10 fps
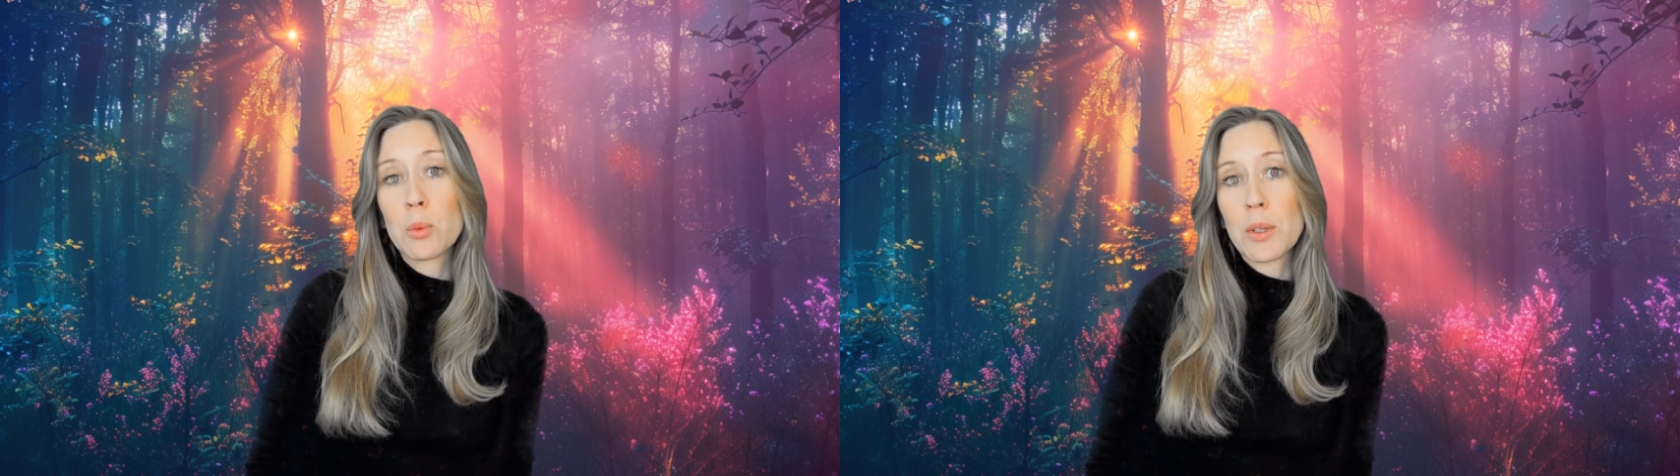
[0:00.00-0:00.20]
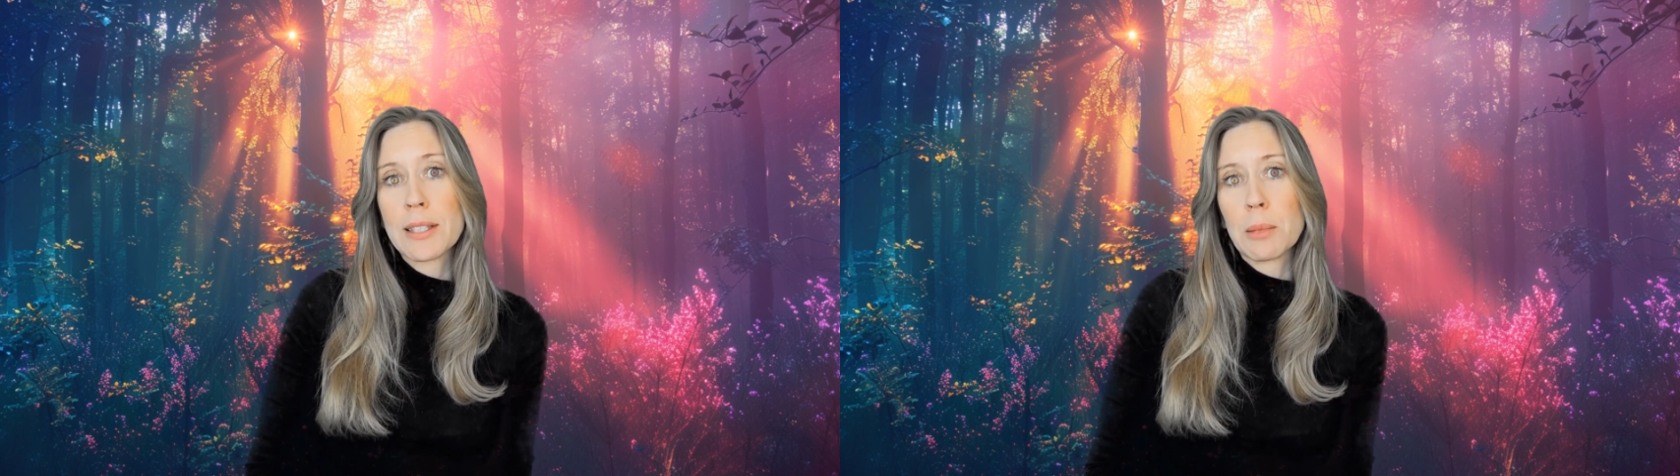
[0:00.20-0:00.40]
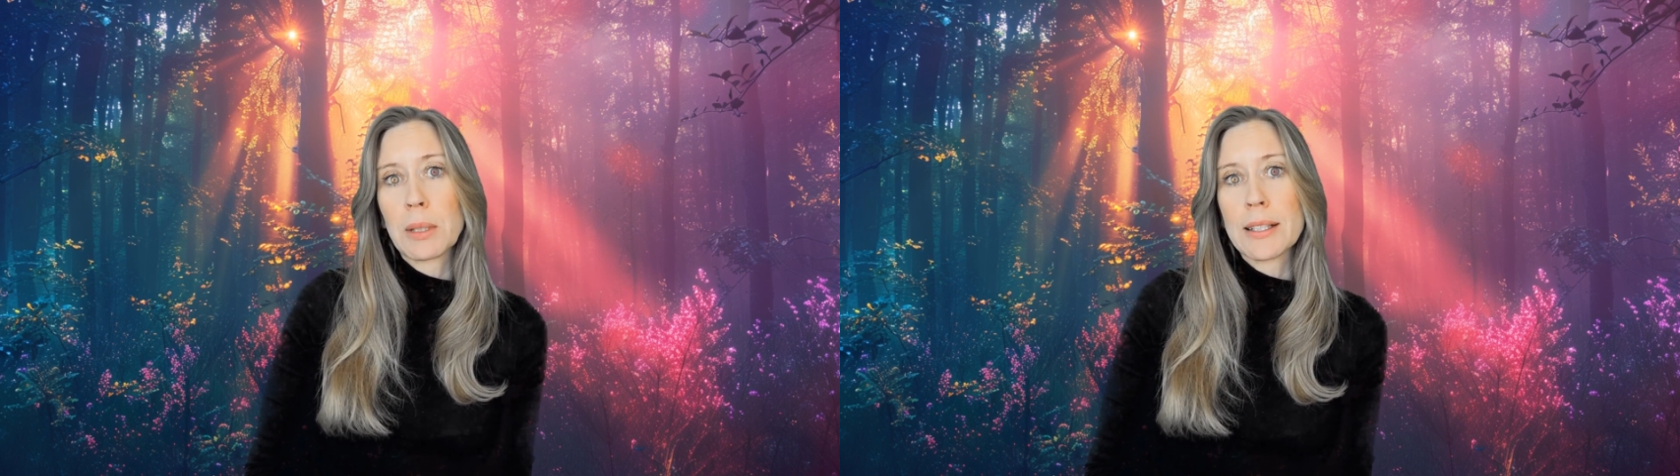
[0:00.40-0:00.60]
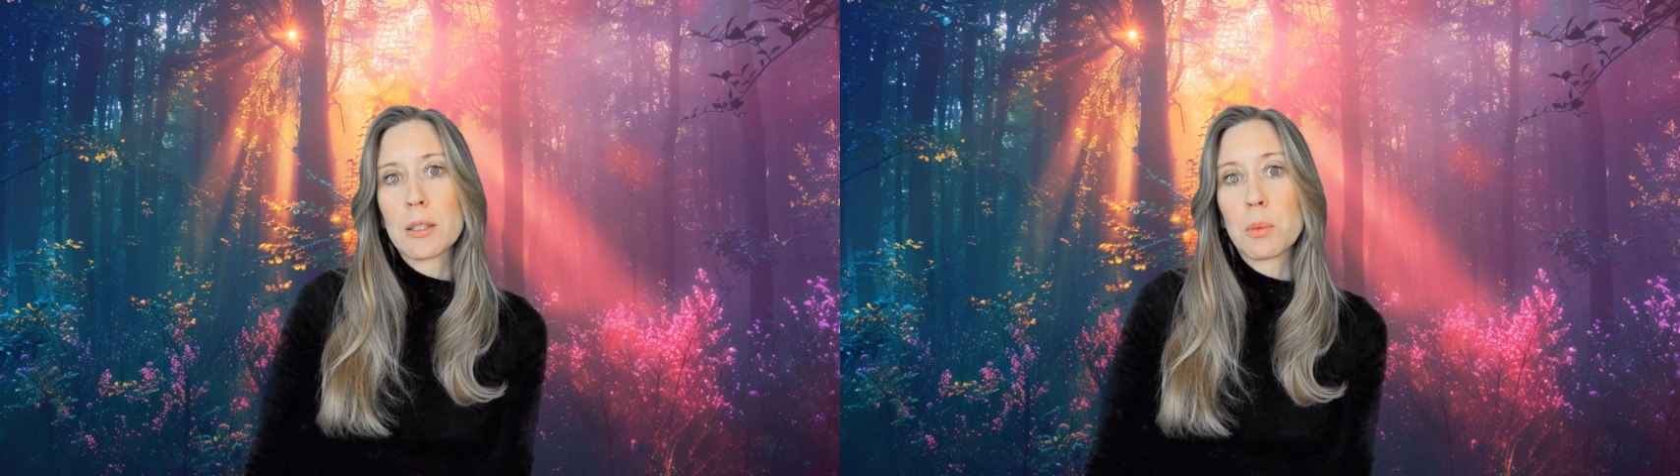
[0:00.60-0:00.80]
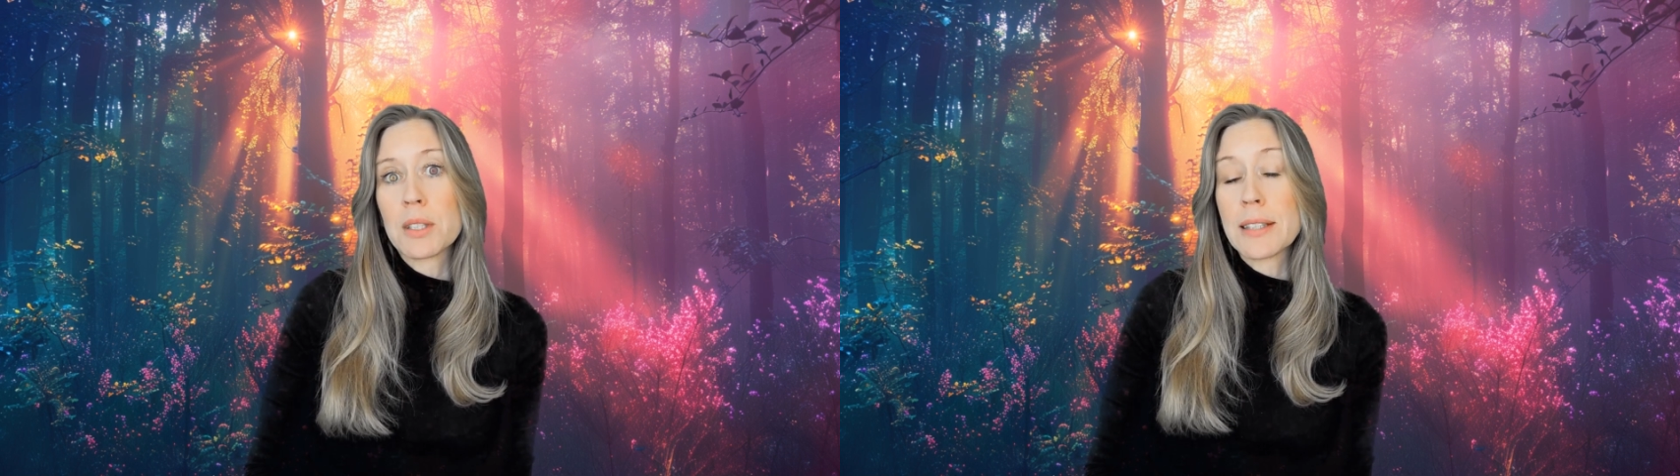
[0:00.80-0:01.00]
with some
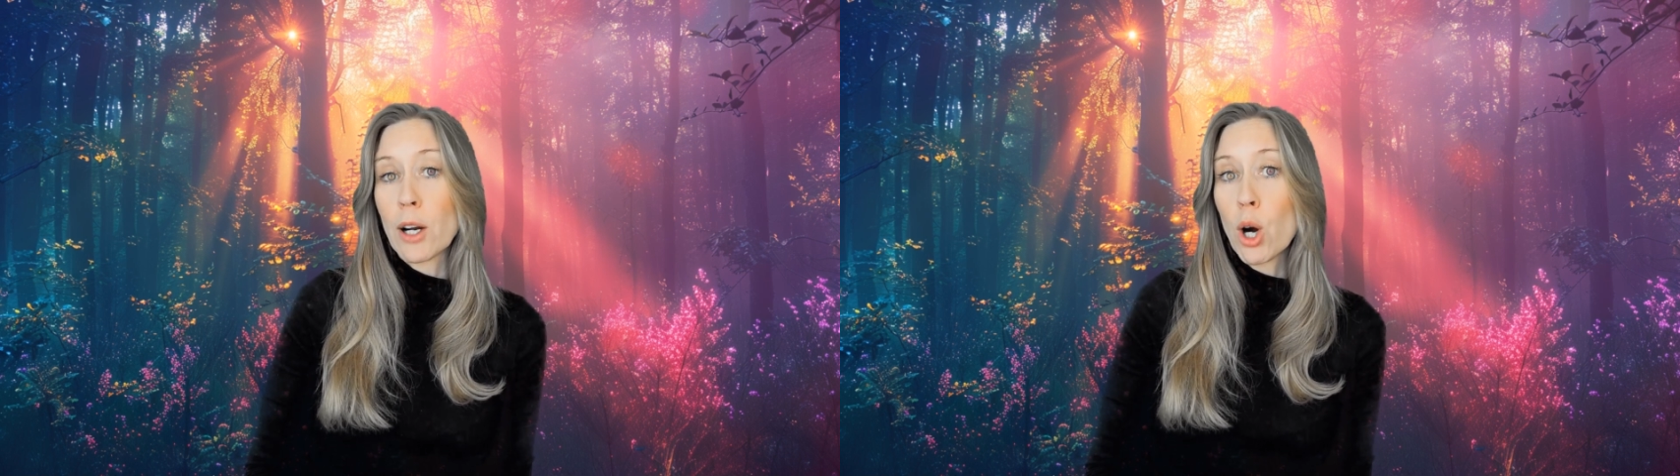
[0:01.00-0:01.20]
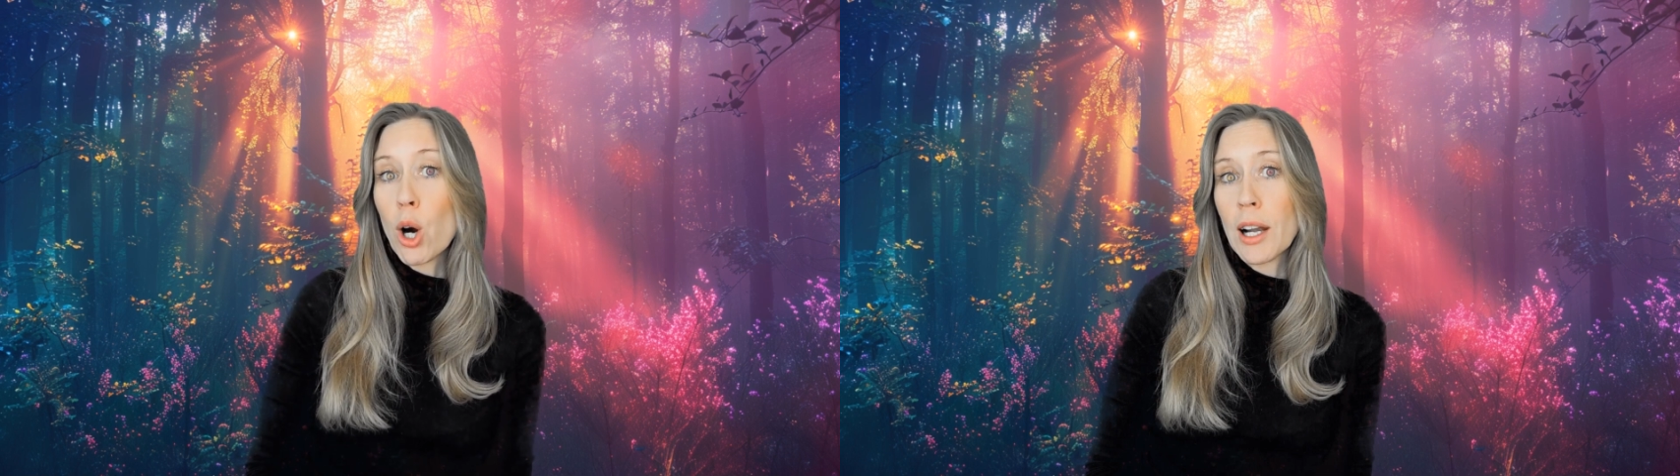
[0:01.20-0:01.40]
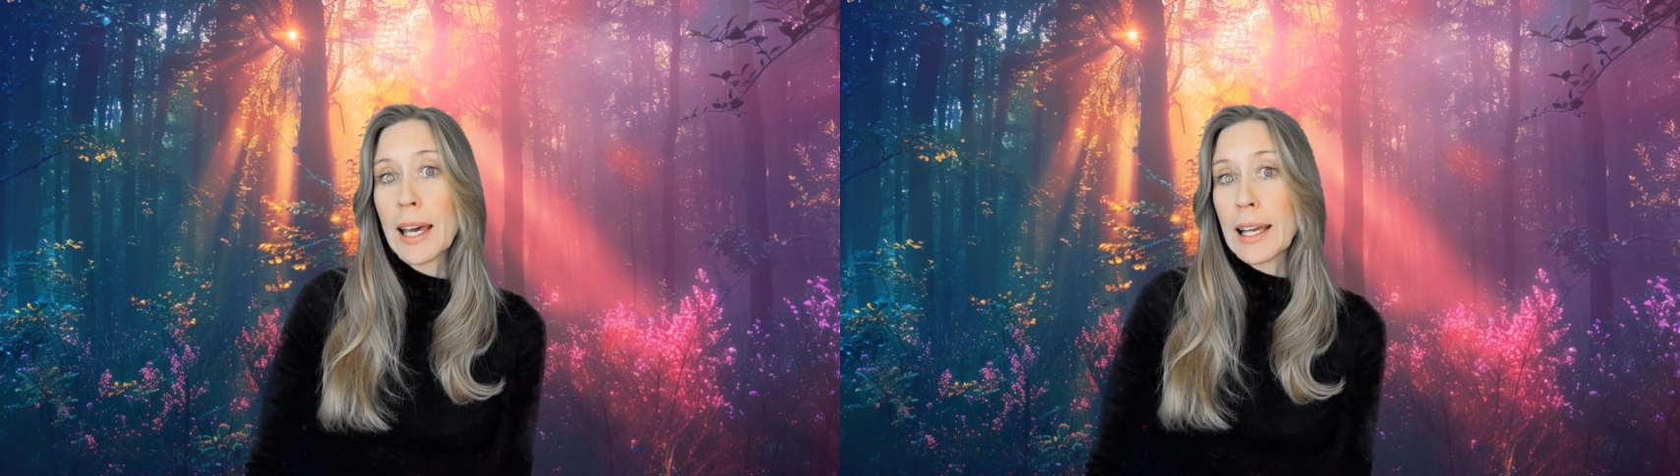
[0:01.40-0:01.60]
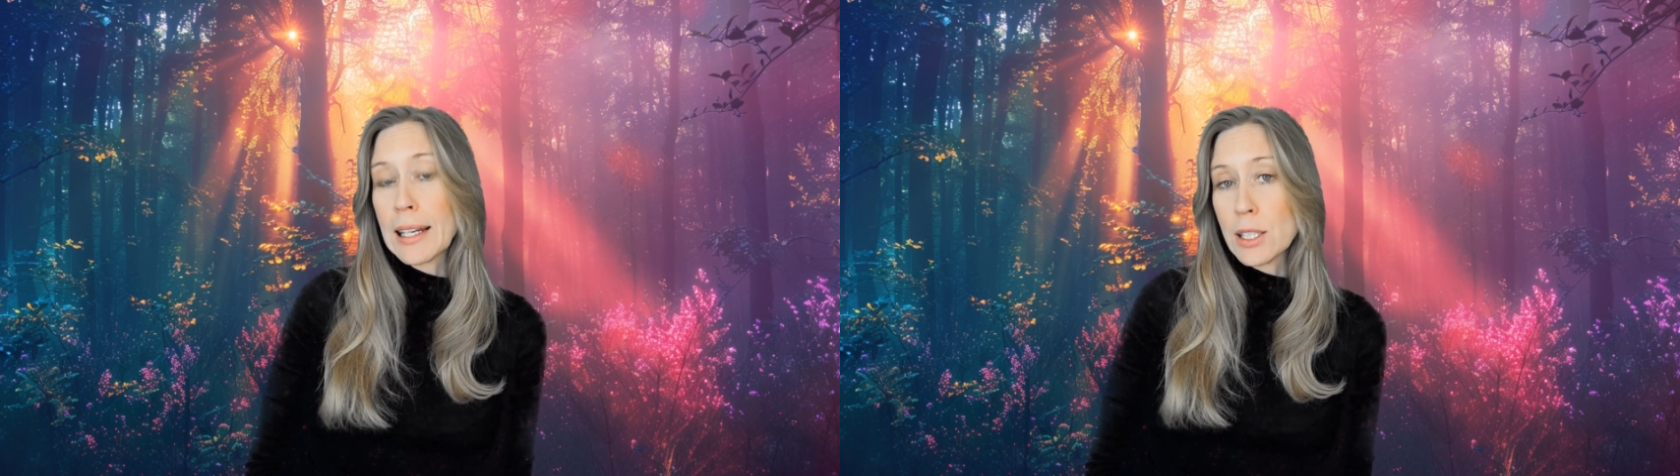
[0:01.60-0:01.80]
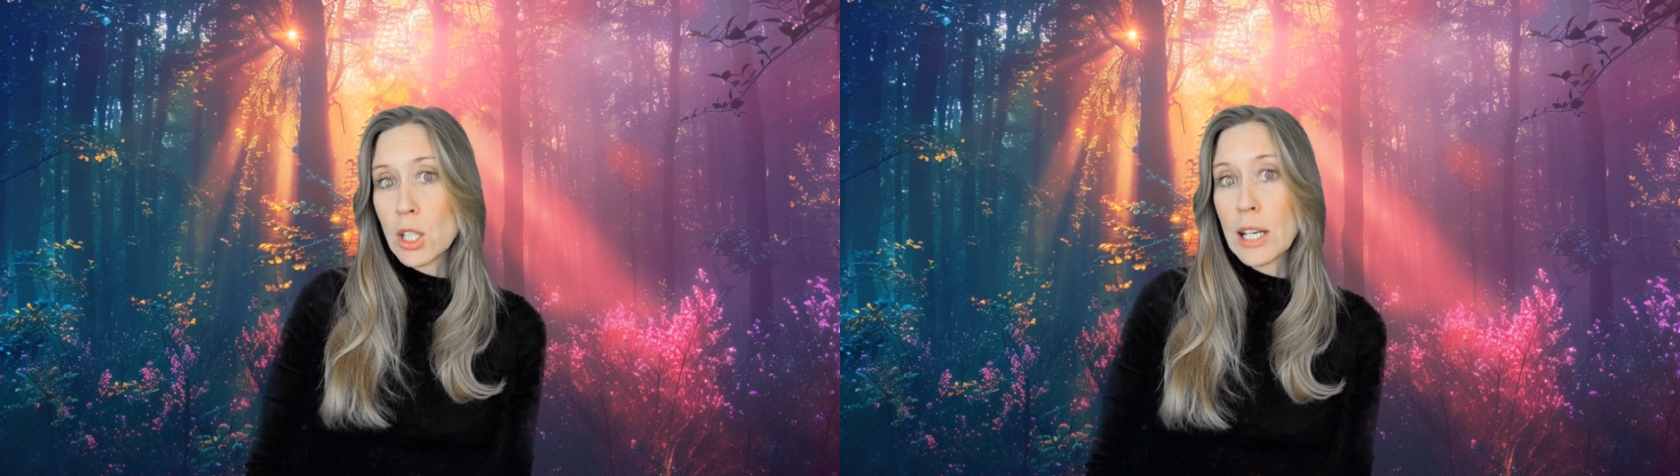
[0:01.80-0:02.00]
customers that are likely
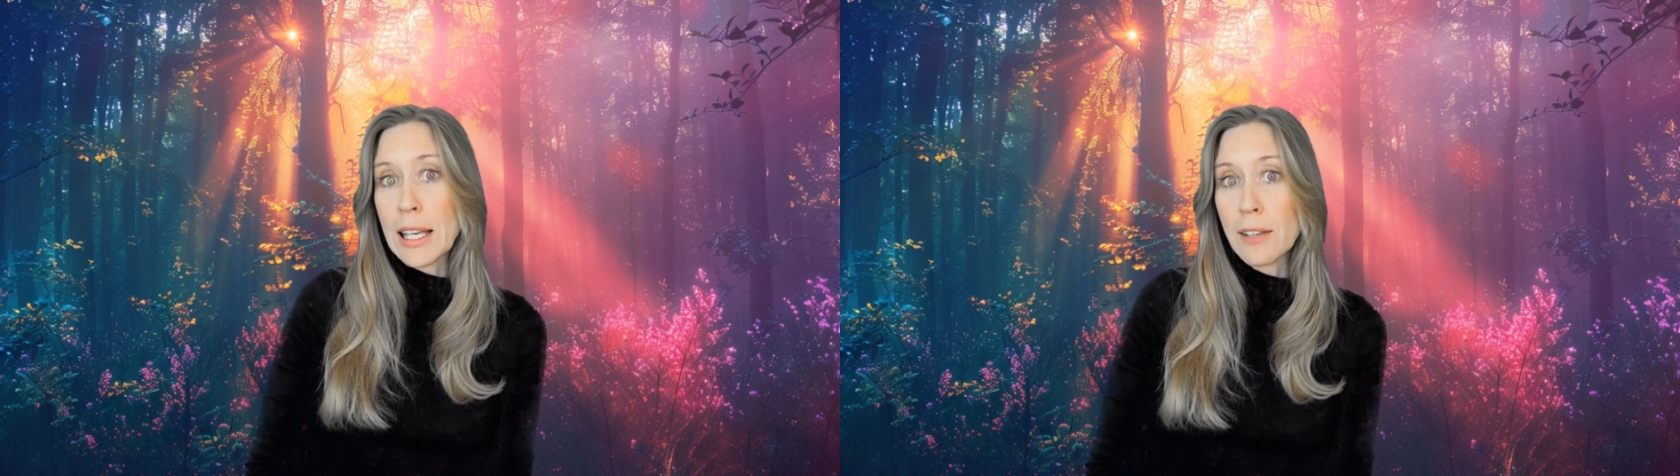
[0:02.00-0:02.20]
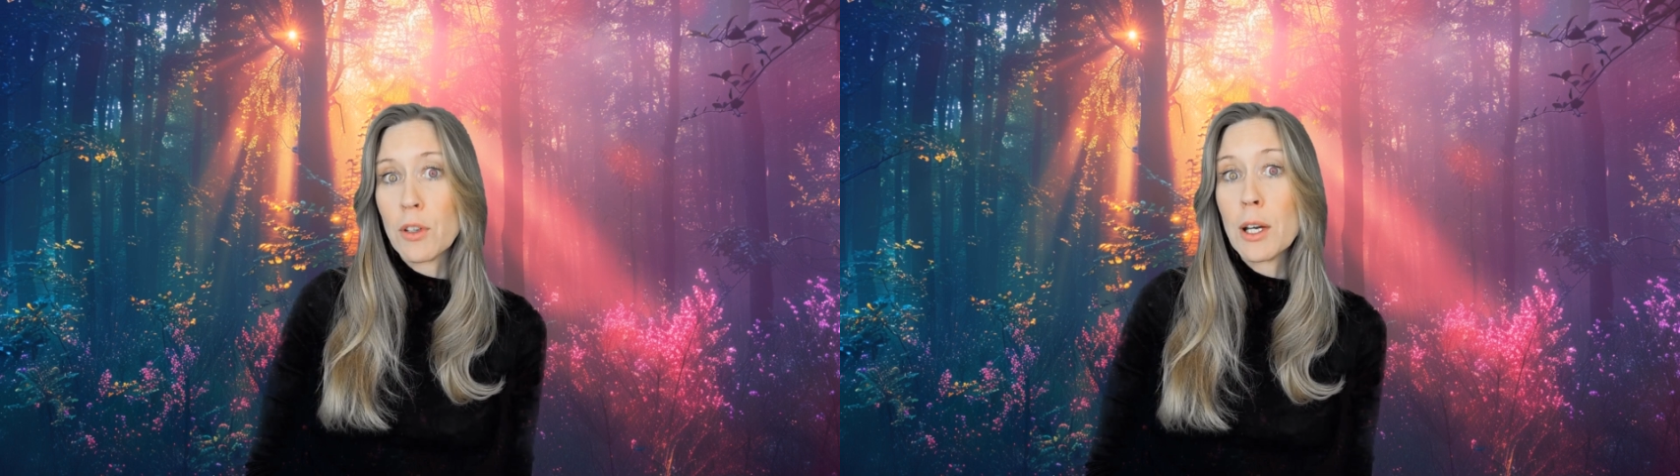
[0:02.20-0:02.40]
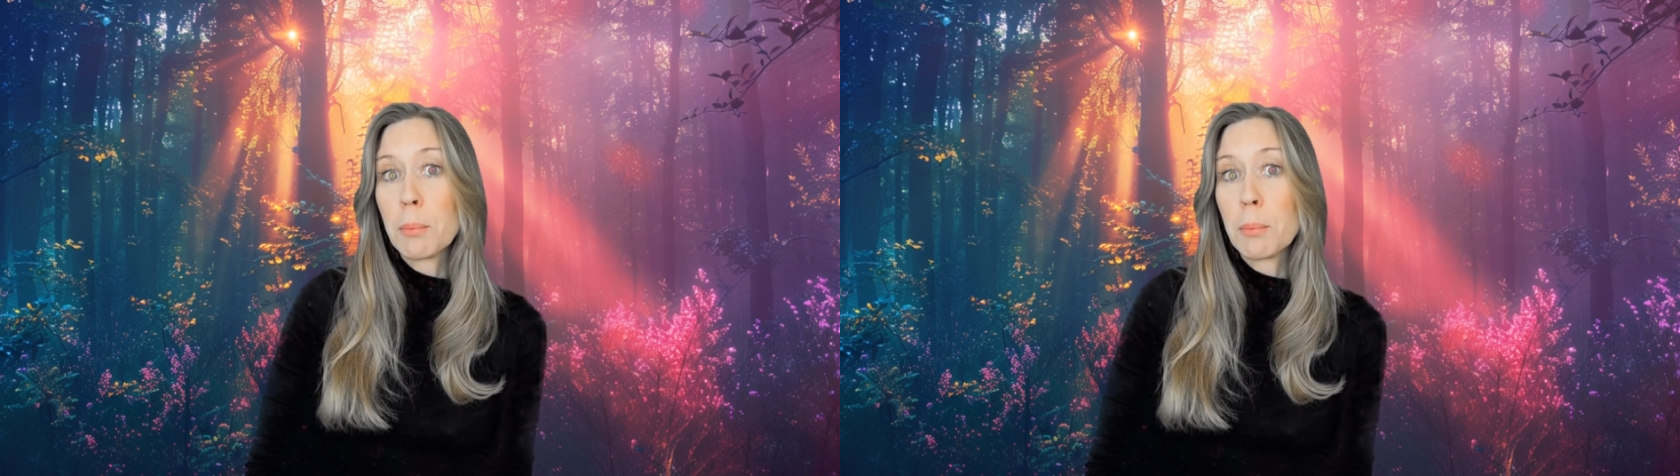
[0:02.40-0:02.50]
to leave